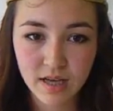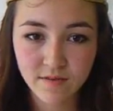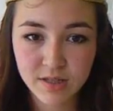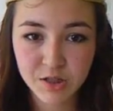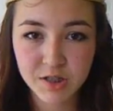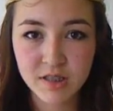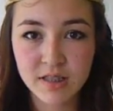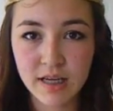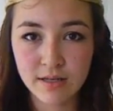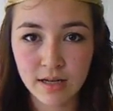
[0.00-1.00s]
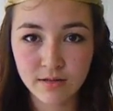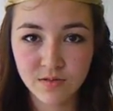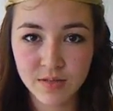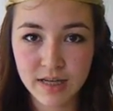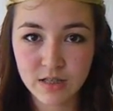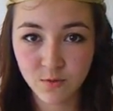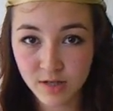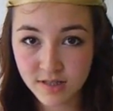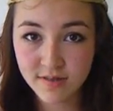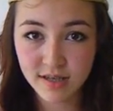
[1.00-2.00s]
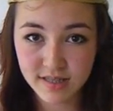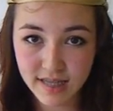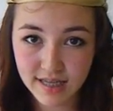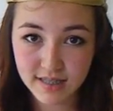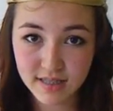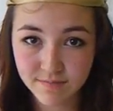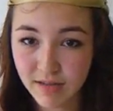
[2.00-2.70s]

eventually they named me as one of their saints.